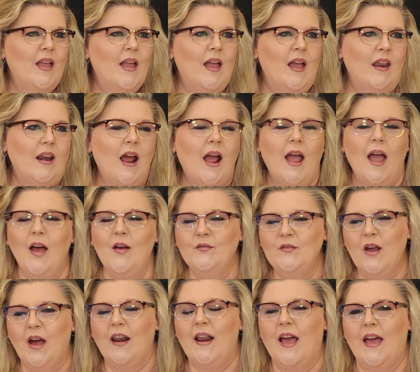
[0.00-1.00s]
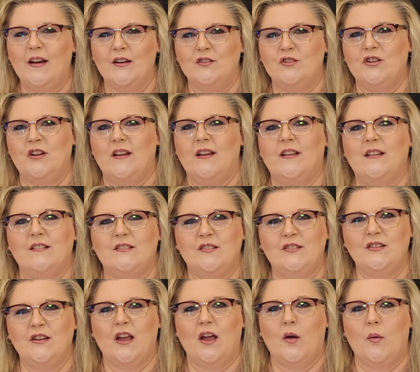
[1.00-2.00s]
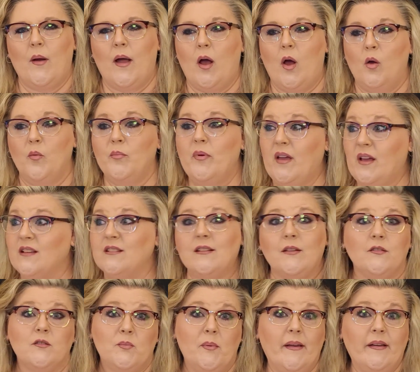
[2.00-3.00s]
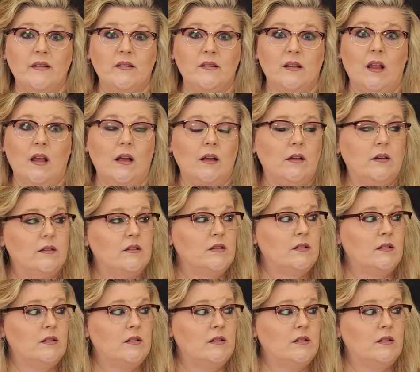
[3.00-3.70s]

And I have not had a chance to go out because I was being a slug